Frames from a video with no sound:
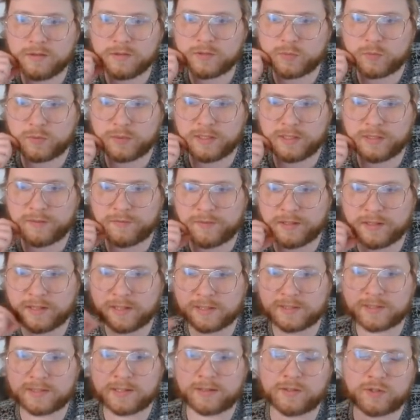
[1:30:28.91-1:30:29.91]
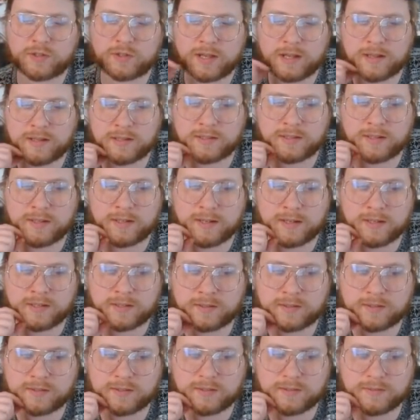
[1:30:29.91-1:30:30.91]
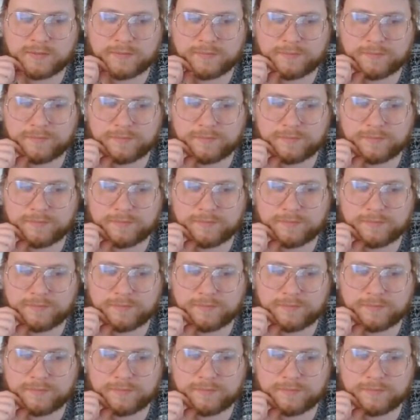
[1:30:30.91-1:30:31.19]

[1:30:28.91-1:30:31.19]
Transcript: So we need to fade that second chalice, I guess.